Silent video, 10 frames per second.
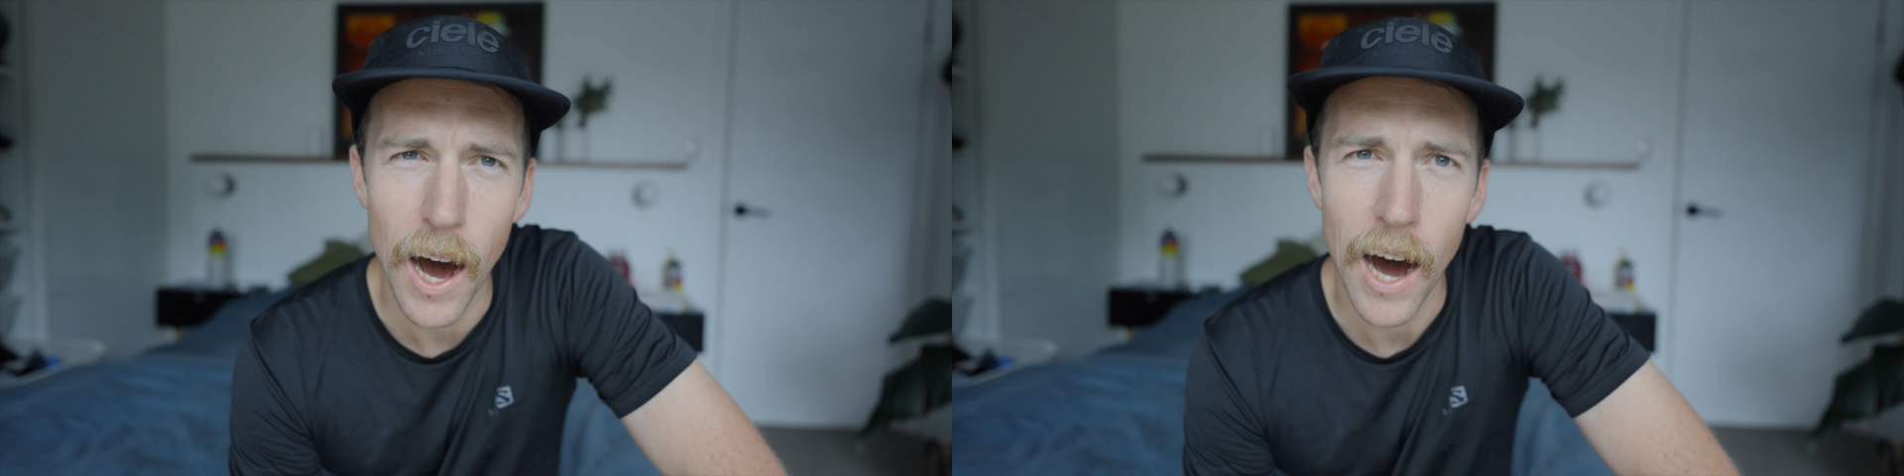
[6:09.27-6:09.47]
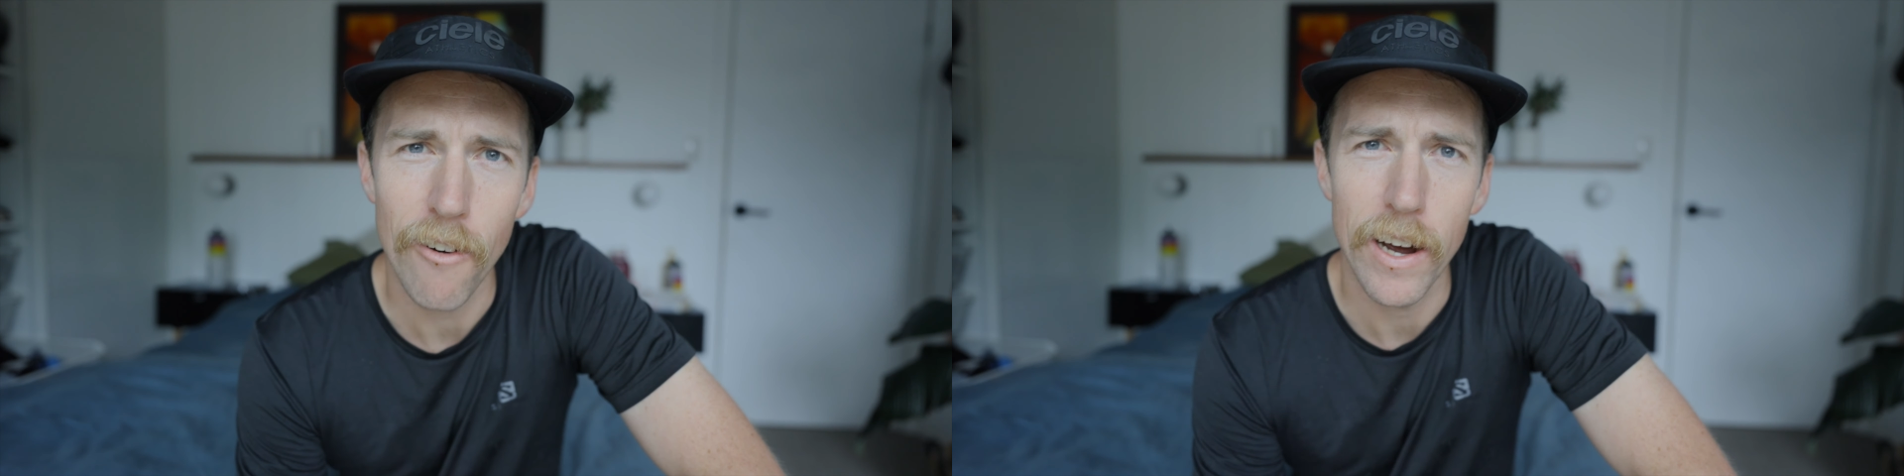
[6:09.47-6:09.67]

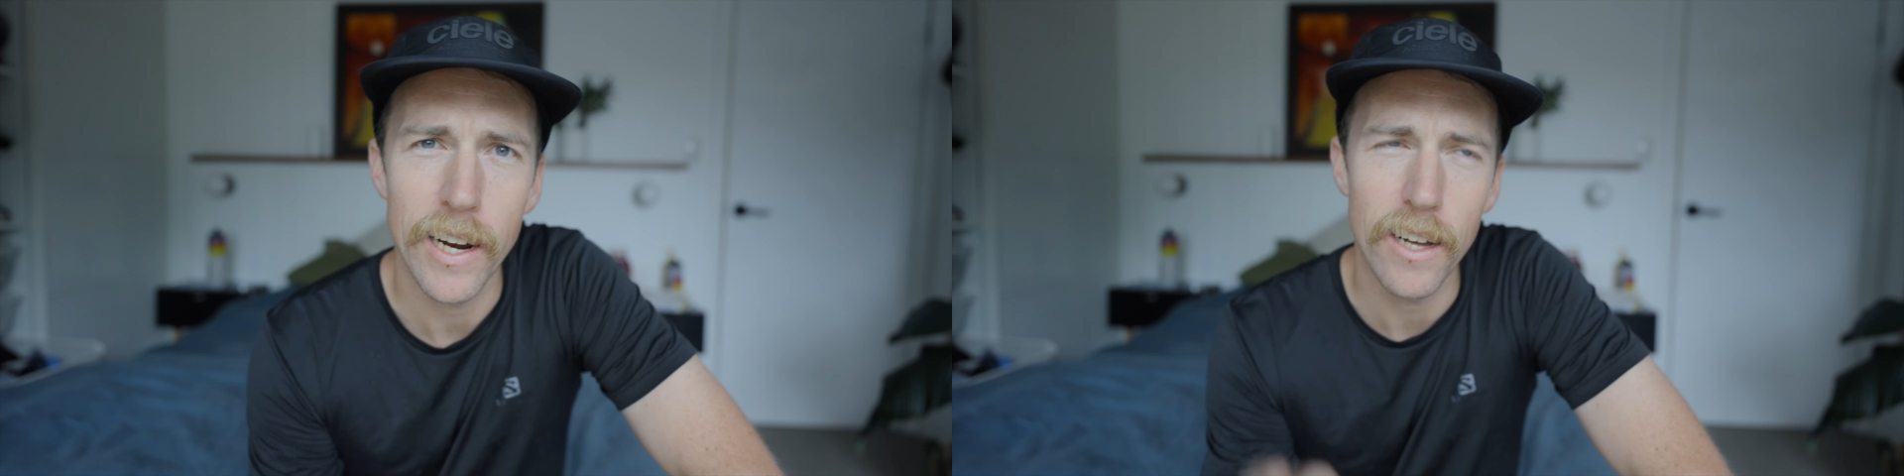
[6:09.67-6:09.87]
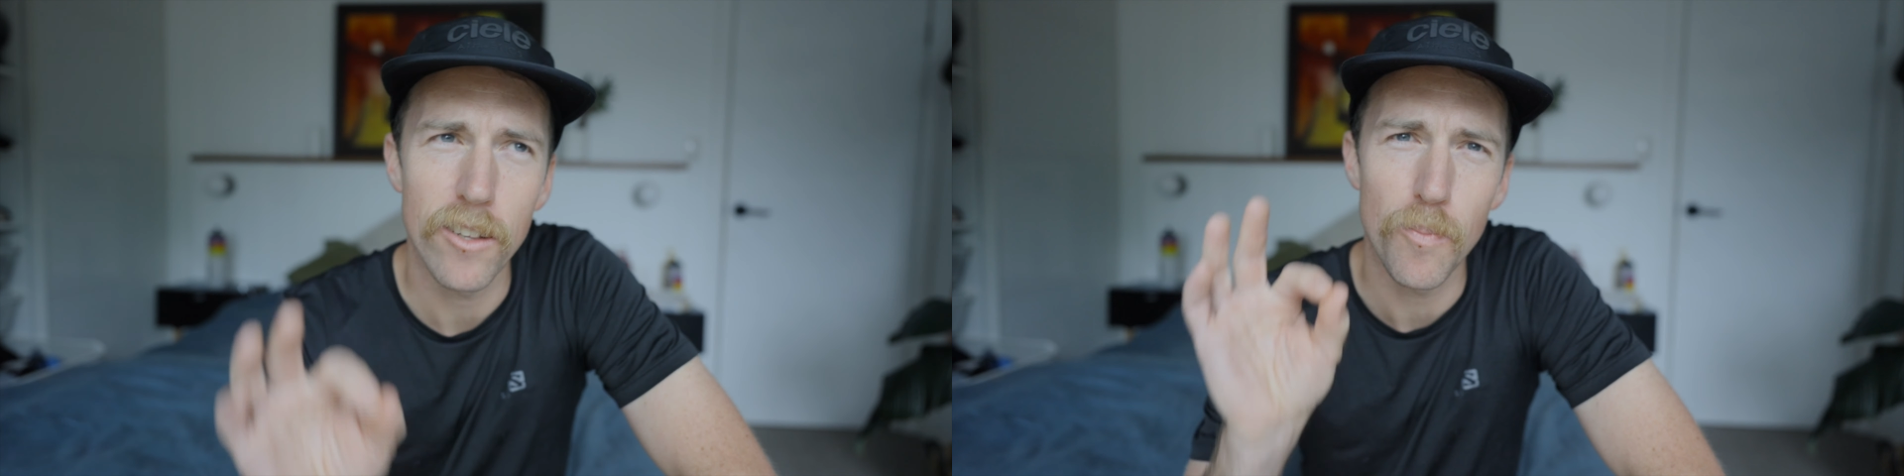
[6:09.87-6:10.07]
heart
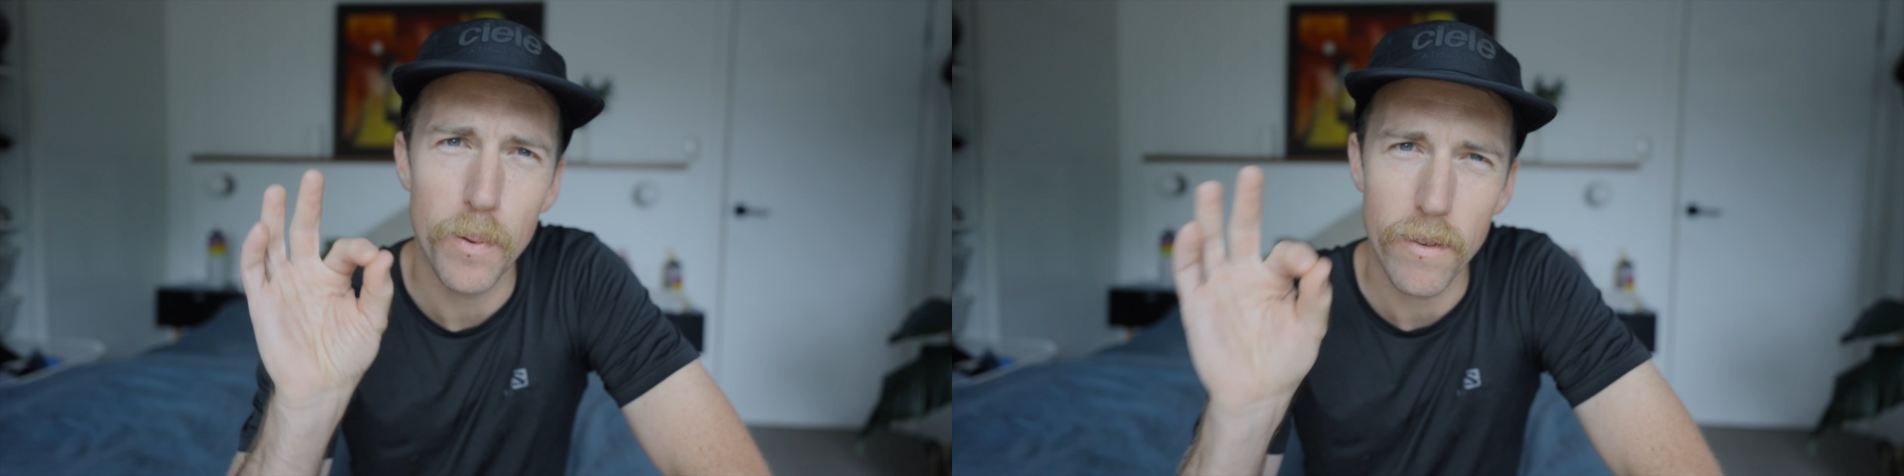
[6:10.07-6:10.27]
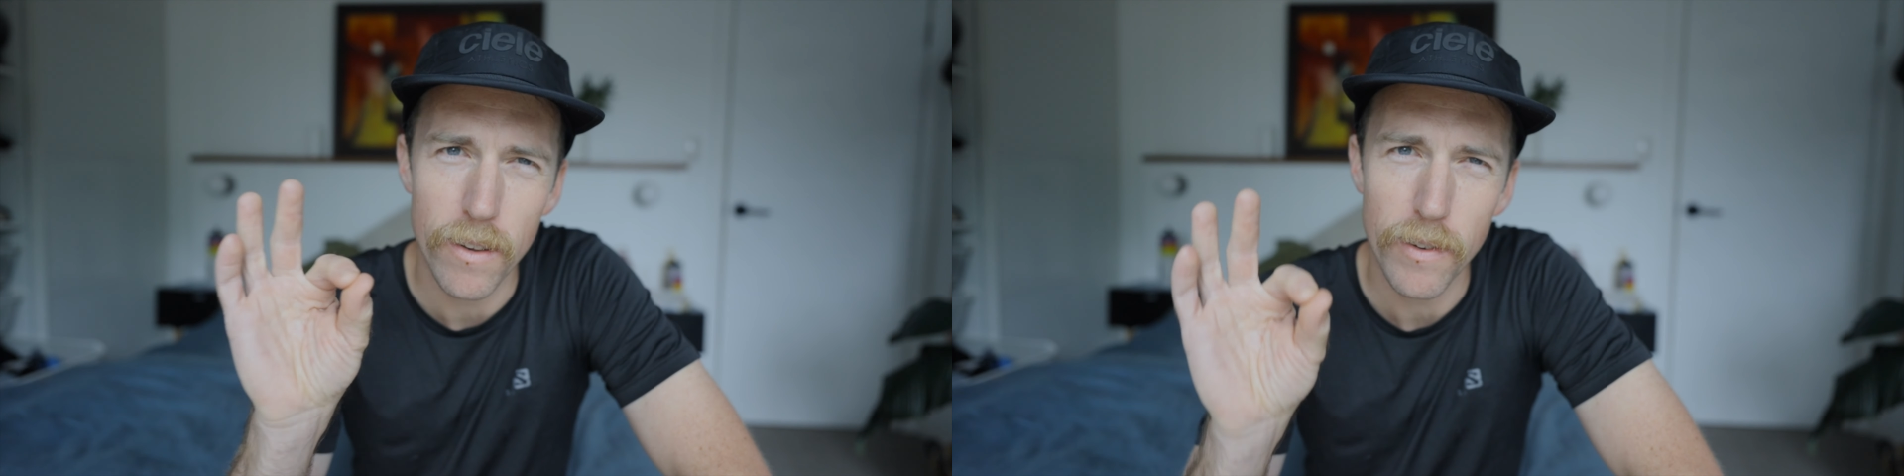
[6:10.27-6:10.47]
rate at
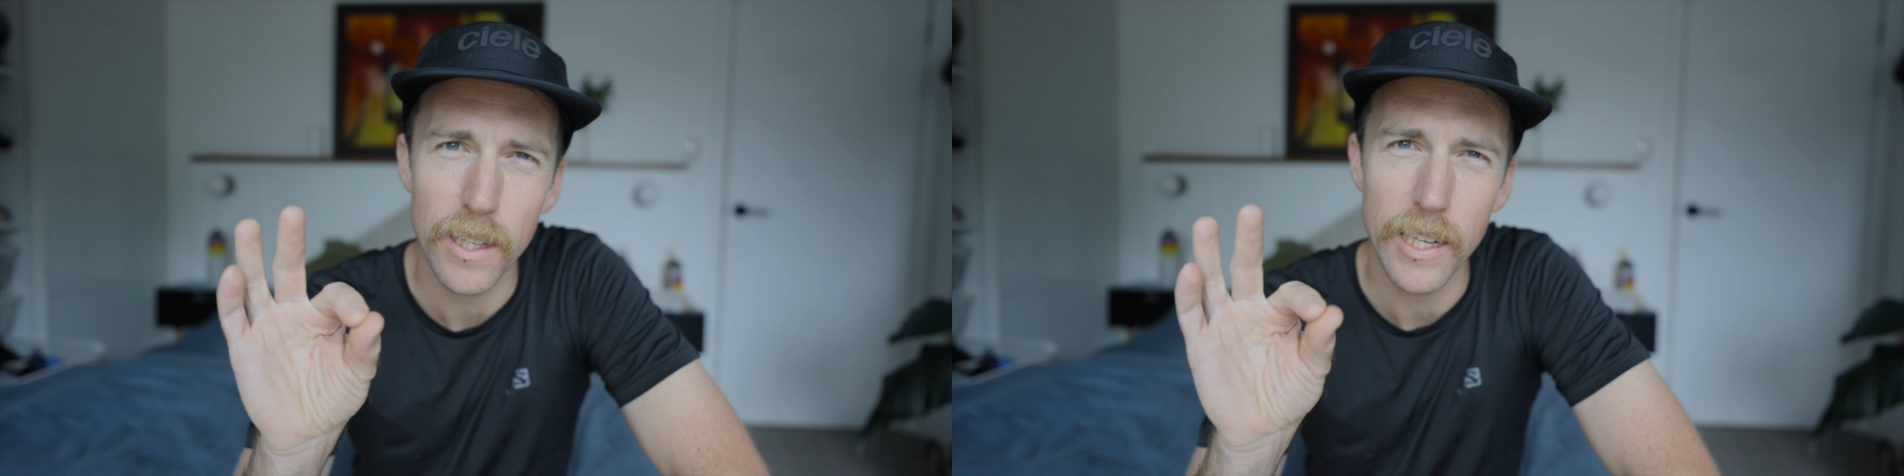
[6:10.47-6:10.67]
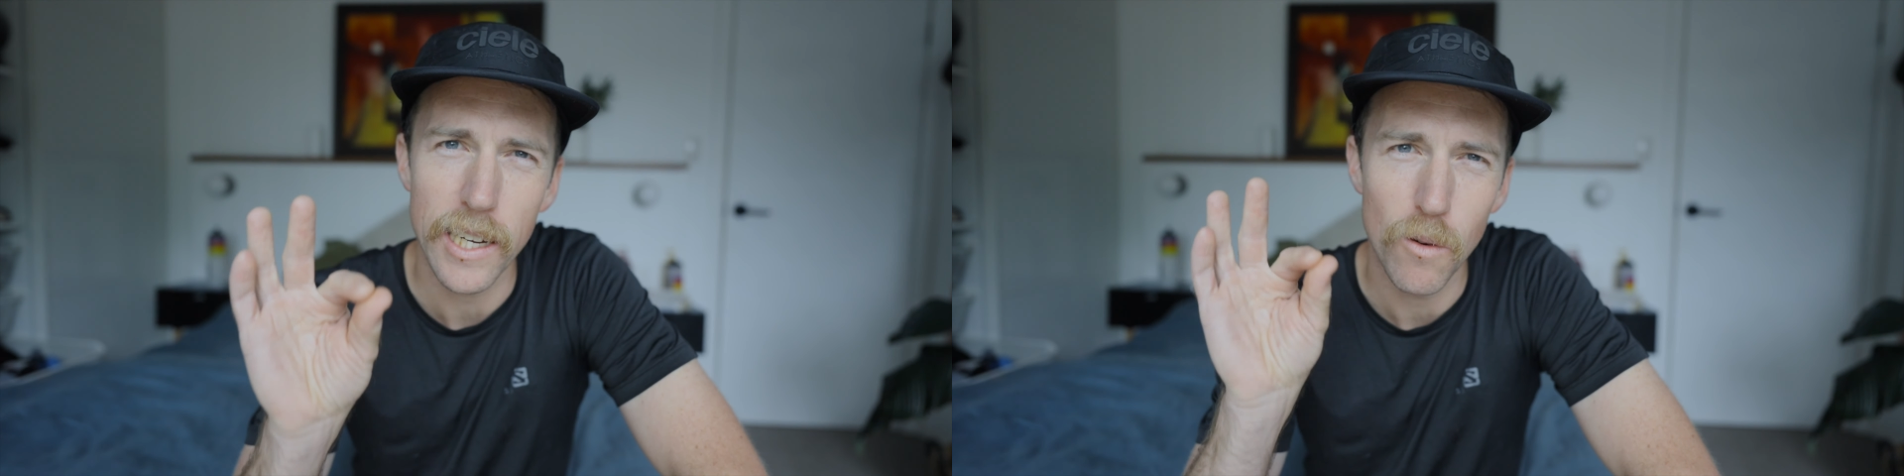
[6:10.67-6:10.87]

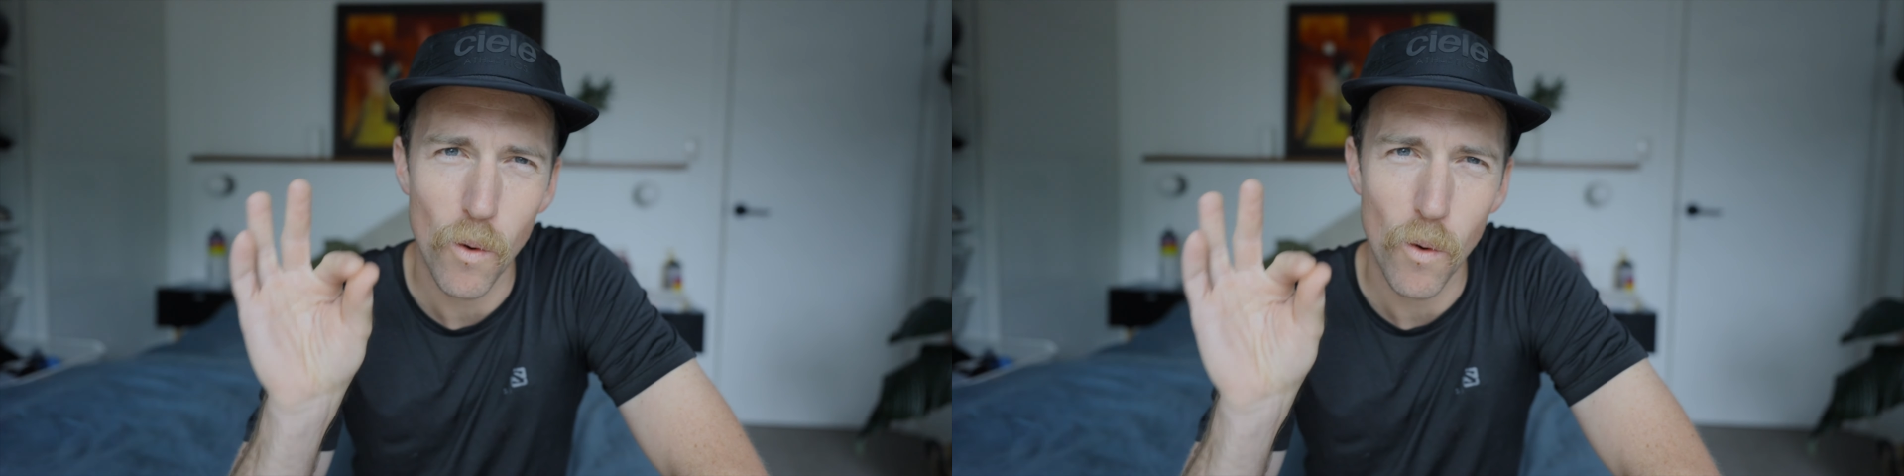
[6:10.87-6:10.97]
specifically